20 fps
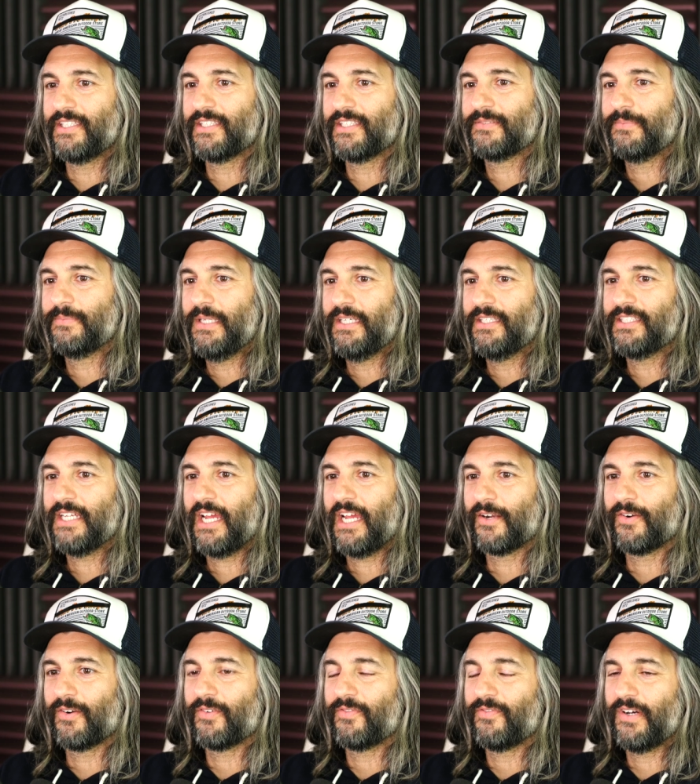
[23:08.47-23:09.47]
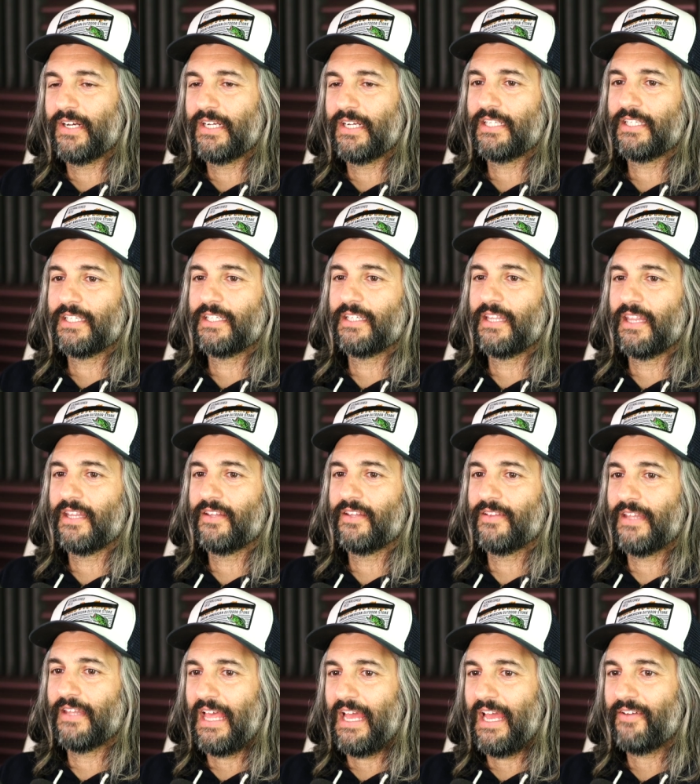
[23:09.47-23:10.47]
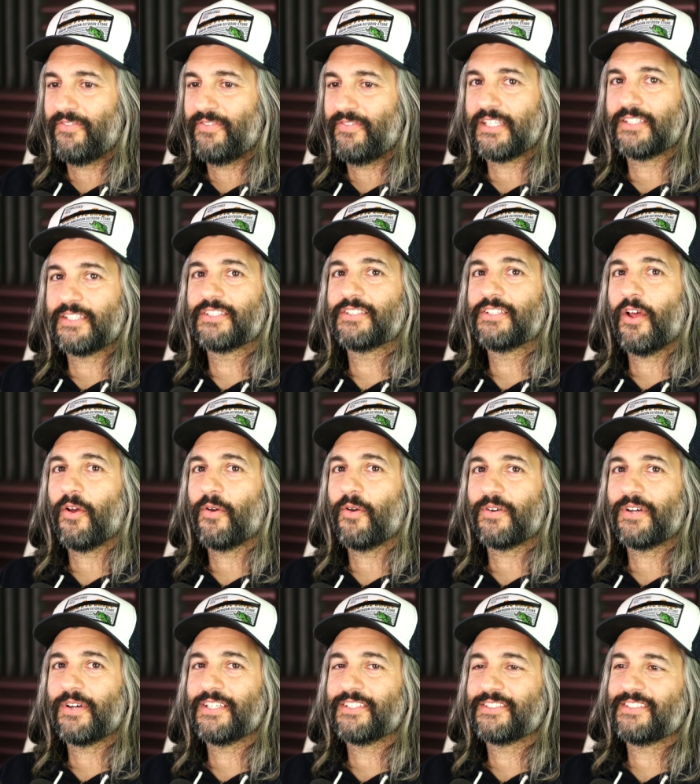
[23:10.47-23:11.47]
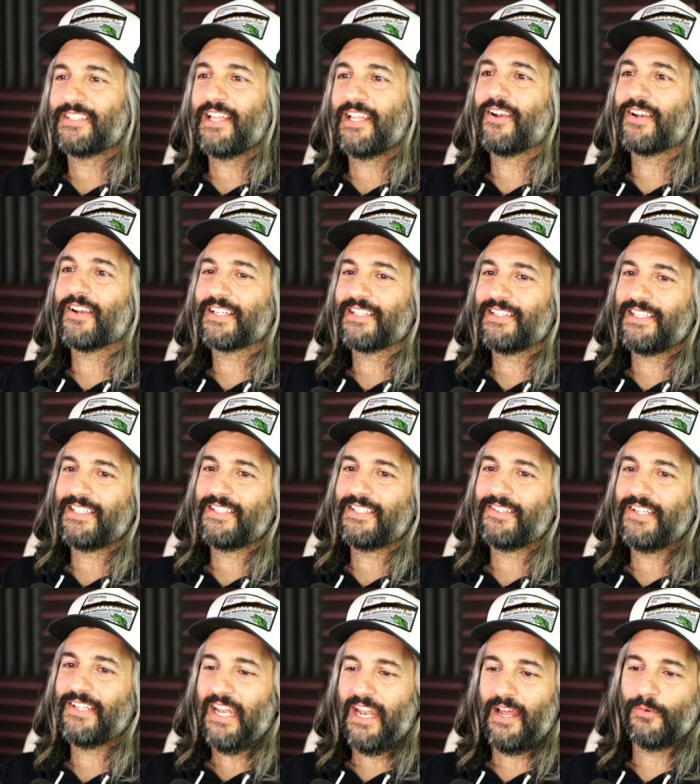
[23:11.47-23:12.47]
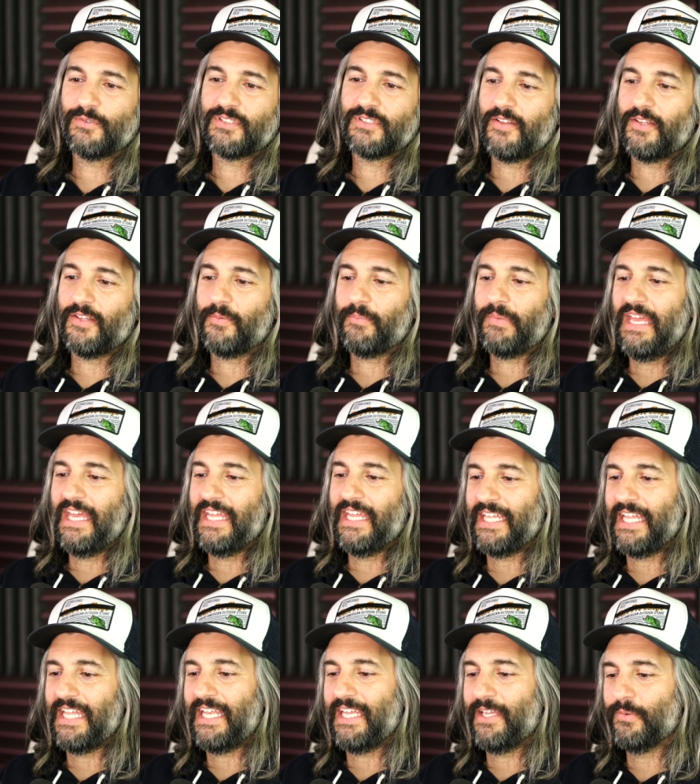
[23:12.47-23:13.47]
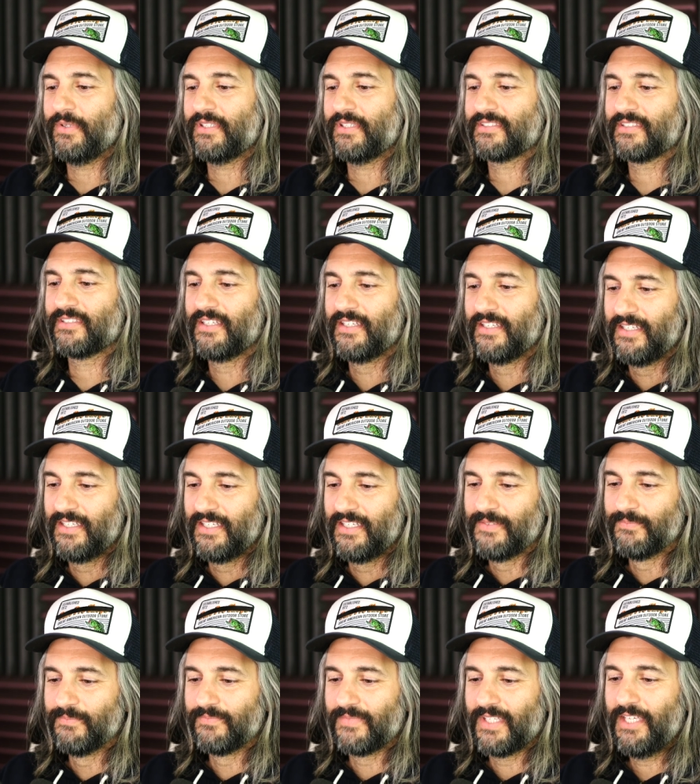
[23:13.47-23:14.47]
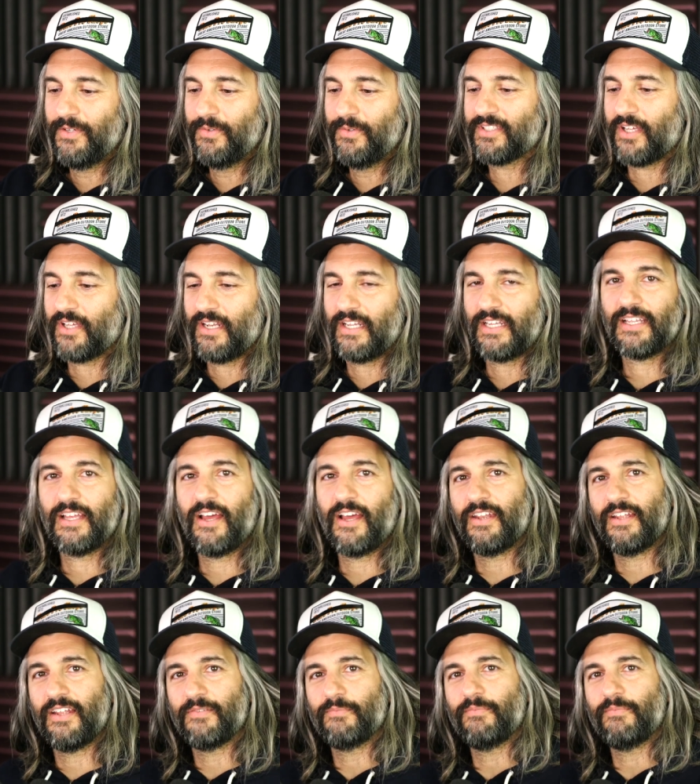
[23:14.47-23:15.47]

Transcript: just me and Jack were fucking laughing so hysterically, dude. And I was on the bed, and then he was on an